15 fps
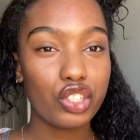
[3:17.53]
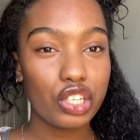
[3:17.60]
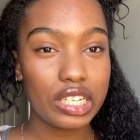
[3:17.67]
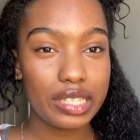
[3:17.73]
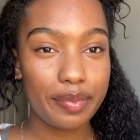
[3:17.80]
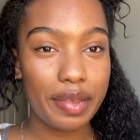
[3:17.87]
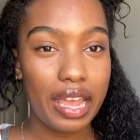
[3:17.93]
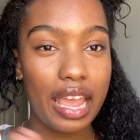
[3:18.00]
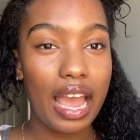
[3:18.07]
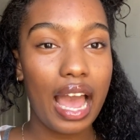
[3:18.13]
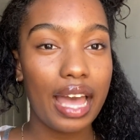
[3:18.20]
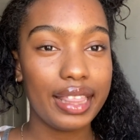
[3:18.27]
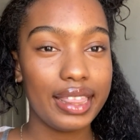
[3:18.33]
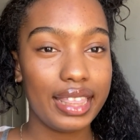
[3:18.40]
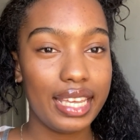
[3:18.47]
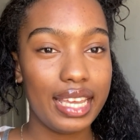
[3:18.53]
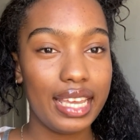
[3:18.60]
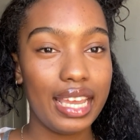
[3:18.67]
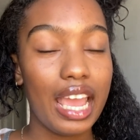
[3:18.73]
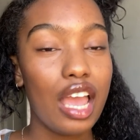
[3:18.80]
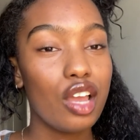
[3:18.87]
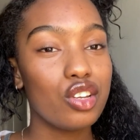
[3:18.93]
Tresemme and
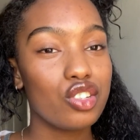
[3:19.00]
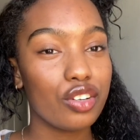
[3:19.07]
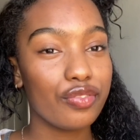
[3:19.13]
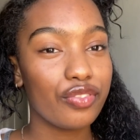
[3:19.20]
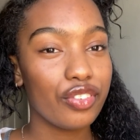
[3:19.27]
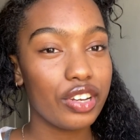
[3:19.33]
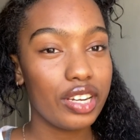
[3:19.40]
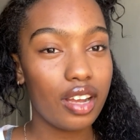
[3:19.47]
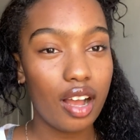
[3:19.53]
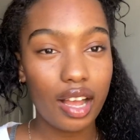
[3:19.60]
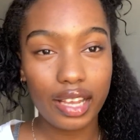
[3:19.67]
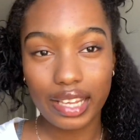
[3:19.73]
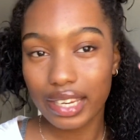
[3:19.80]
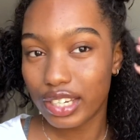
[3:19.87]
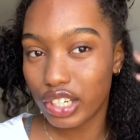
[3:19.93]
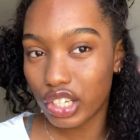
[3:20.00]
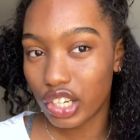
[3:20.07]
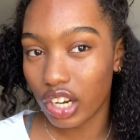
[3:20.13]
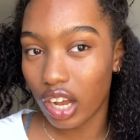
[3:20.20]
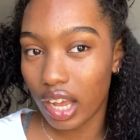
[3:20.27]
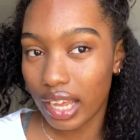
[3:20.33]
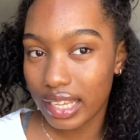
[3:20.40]
the John Frieda
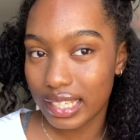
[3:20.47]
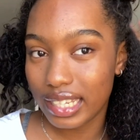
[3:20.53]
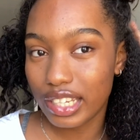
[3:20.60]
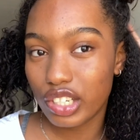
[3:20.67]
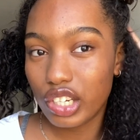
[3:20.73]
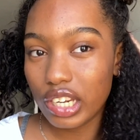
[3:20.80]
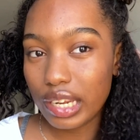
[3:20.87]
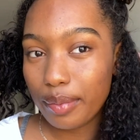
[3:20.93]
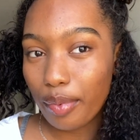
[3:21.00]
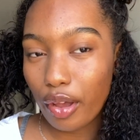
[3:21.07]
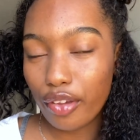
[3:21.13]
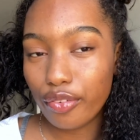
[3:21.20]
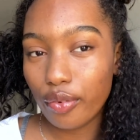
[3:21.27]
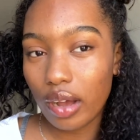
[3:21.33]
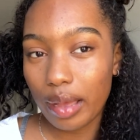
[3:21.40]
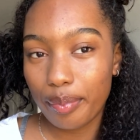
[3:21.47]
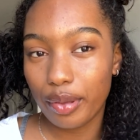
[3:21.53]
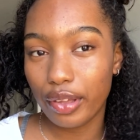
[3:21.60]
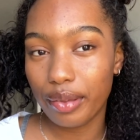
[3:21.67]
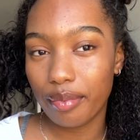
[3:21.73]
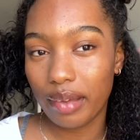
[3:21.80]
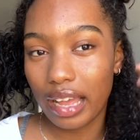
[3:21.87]
conditioner is literally both what I
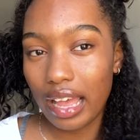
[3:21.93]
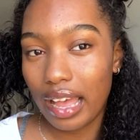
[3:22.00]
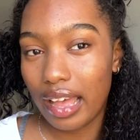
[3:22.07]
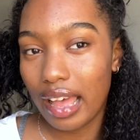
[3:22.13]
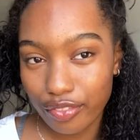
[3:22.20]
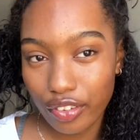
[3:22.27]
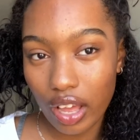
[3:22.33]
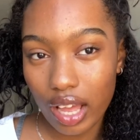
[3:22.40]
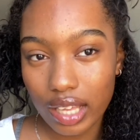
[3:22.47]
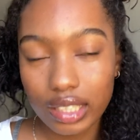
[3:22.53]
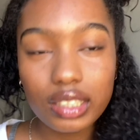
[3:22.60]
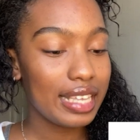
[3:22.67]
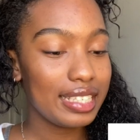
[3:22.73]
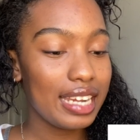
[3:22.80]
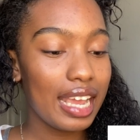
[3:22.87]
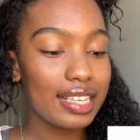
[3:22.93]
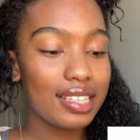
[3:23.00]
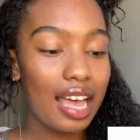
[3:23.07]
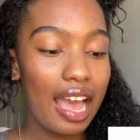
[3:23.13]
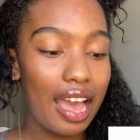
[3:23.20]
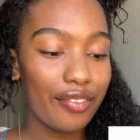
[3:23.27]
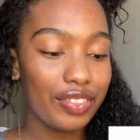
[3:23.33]
put in my hair first. Next
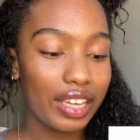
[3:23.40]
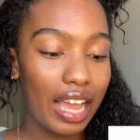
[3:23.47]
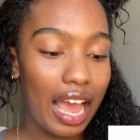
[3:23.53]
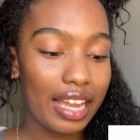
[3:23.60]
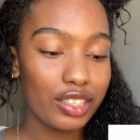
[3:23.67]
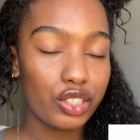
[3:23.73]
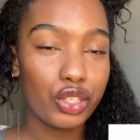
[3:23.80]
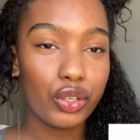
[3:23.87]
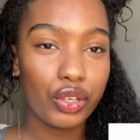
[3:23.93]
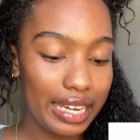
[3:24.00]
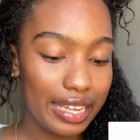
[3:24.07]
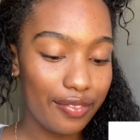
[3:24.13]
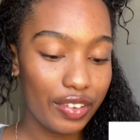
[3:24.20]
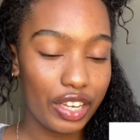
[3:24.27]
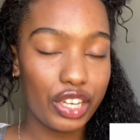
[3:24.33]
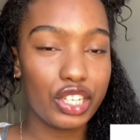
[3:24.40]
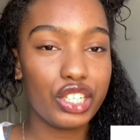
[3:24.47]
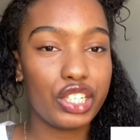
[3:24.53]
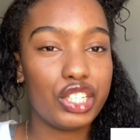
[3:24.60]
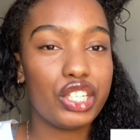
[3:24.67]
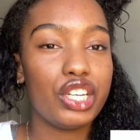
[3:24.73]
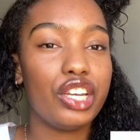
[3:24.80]
I have the Cantu leave-in
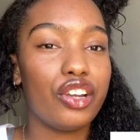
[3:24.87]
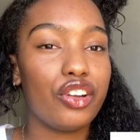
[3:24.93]
conditioning